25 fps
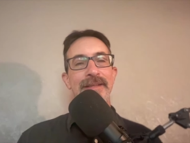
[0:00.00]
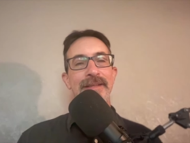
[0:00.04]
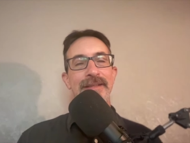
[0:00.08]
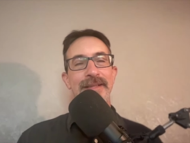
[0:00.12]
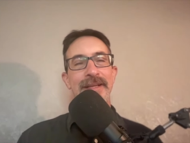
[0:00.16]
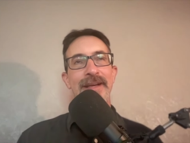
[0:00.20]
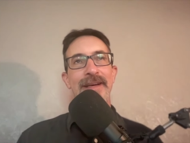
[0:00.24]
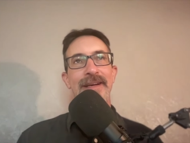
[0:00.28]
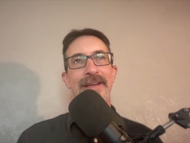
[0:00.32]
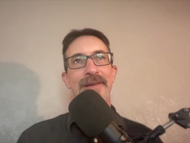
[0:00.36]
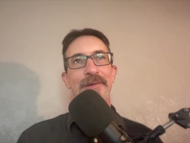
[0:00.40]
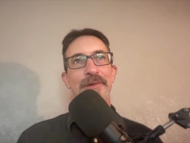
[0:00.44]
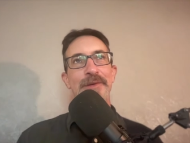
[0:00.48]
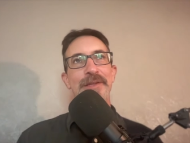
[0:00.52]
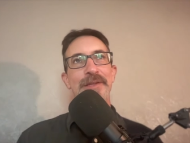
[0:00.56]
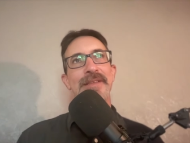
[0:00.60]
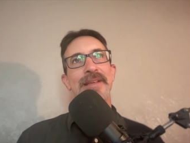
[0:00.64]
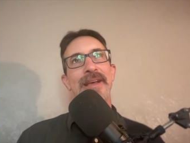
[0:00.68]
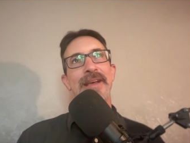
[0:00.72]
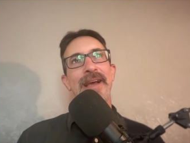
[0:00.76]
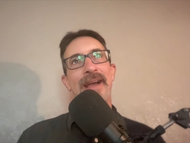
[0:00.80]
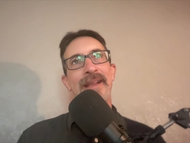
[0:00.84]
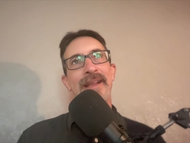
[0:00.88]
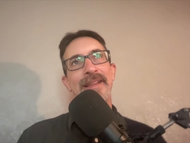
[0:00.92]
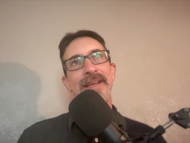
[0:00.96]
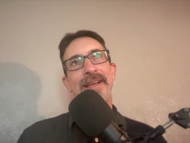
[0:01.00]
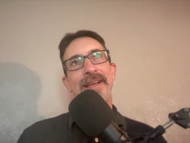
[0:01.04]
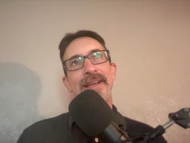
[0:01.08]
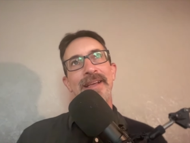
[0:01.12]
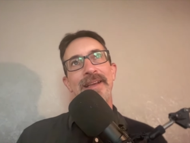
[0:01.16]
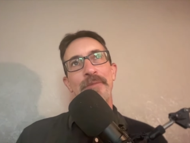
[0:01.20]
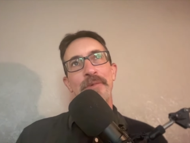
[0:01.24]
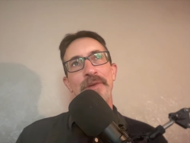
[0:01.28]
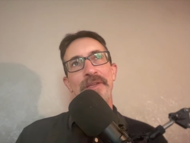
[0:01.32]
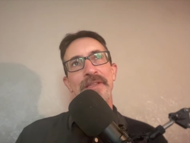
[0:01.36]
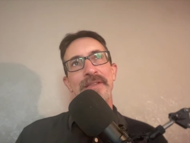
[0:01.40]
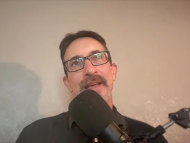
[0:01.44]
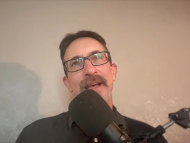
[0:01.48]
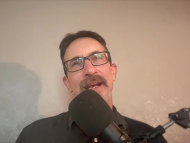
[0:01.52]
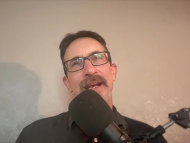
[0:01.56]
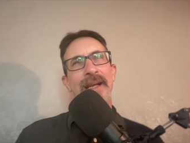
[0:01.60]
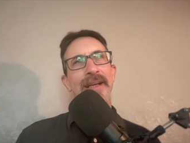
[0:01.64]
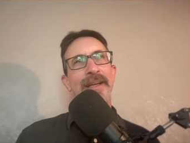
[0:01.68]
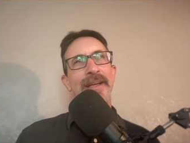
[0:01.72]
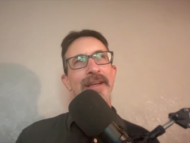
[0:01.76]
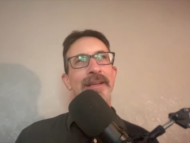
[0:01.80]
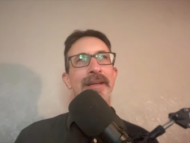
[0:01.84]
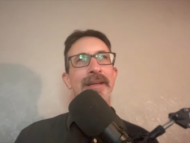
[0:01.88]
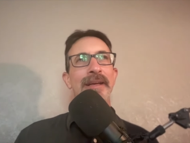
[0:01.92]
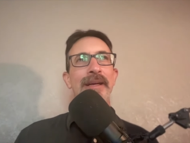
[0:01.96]
Yeah, it was. I think it was
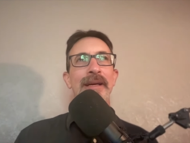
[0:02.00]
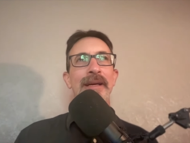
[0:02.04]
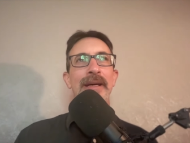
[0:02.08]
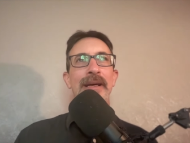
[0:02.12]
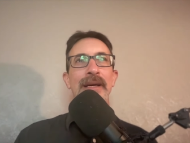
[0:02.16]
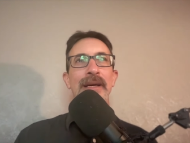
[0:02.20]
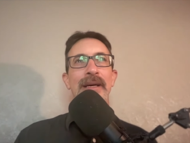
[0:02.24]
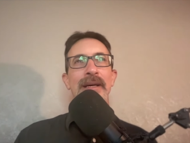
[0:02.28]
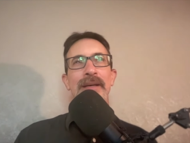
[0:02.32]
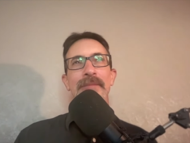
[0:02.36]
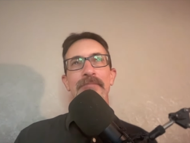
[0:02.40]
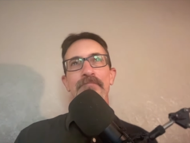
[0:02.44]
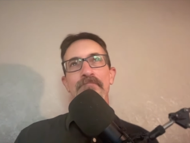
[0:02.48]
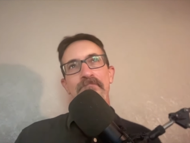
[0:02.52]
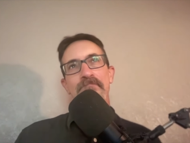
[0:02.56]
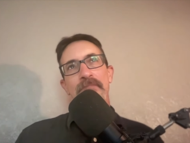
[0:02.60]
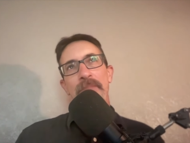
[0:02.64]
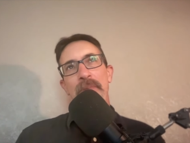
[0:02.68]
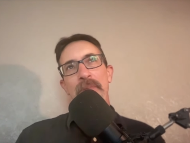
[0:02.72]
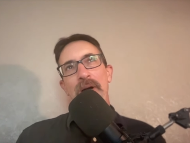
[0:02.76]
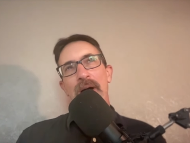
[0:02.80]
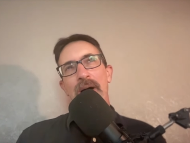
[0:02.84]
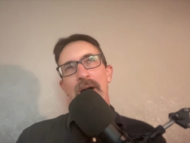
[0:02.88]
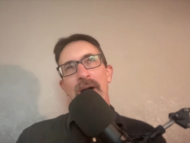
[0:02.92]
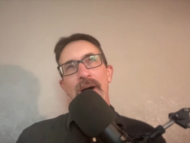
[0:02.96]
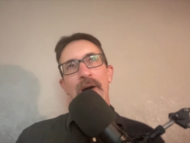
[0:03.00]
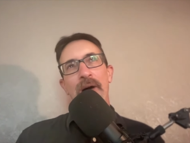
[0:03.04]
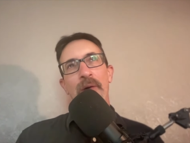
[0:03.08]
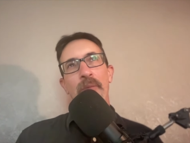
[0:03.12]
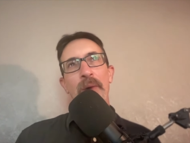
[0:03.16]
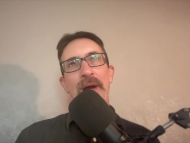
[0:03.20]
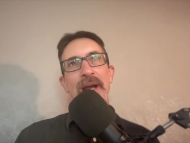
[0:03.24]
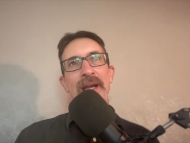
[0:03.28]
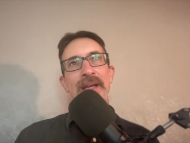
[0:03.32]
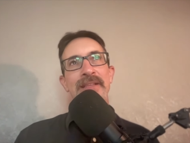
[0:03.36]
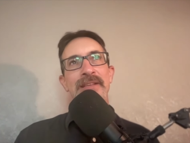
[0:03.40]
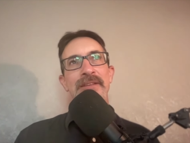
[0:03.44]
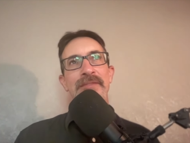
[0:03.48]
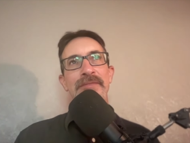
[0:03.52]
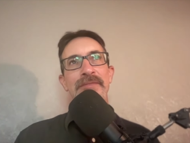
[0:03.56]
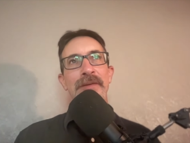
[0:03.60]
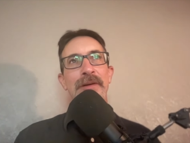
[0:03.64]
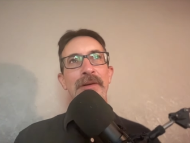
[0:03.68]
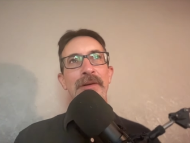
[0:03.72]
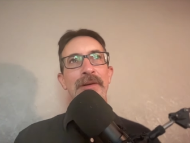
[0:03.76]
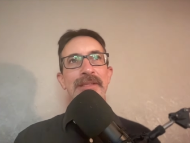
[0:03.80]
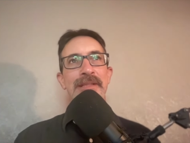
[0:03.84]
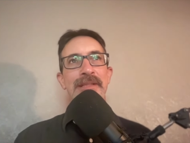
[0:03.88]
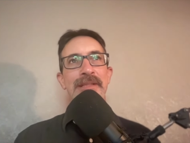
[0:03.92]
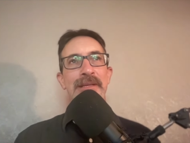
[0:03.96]
like a way to
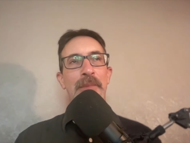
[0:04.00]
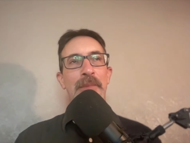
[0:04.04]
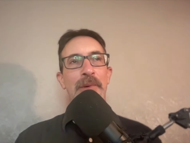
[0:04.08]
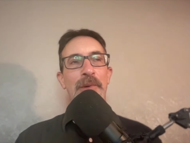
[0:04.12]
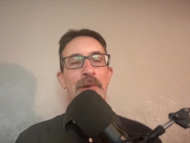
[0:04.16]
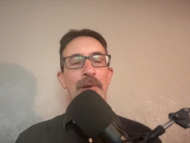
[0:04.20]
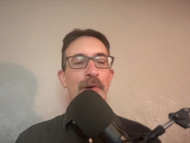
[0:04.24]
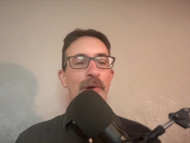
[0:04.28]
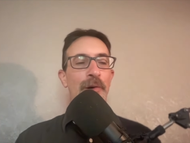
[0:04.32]
fill a similar